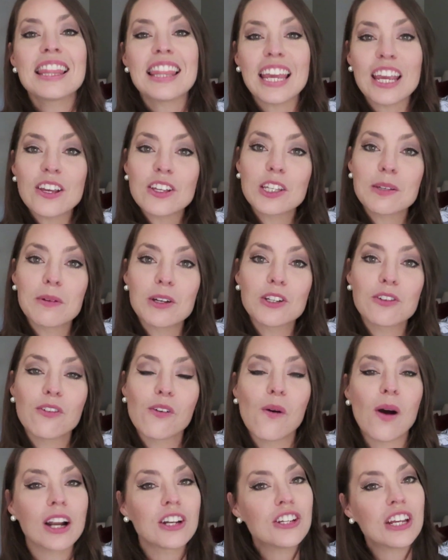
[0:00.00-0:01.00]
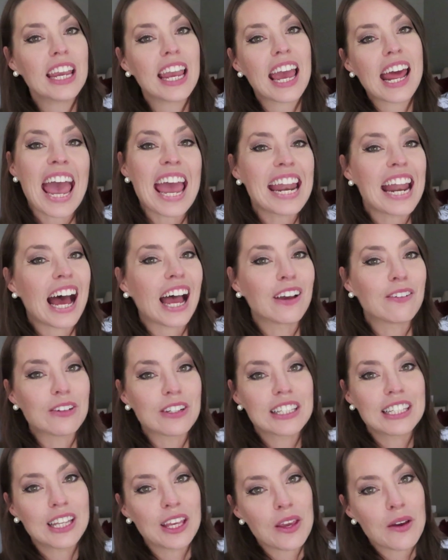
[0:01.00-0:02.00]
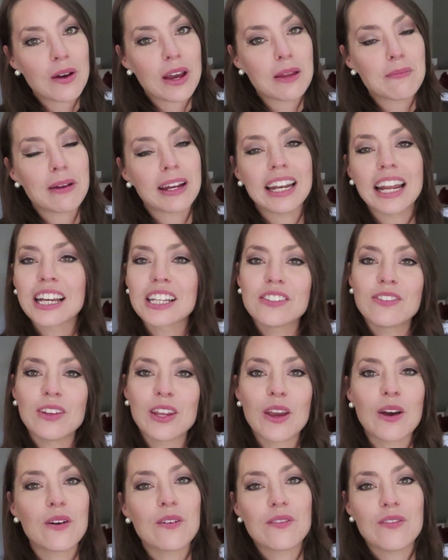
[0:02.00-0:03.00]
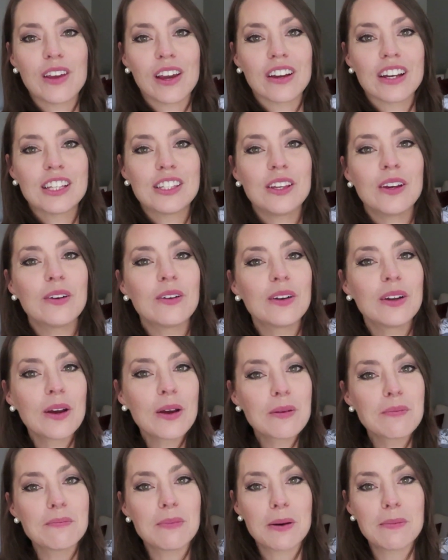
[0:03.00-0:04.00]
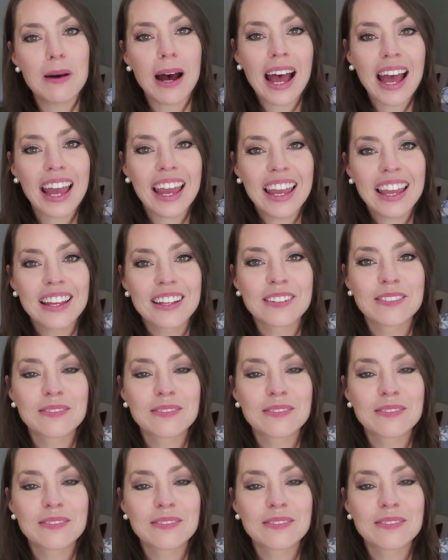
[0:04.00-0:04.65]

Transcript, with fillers: Thank you so much for watching, and I will see you in my next video very soon. Bye-bye.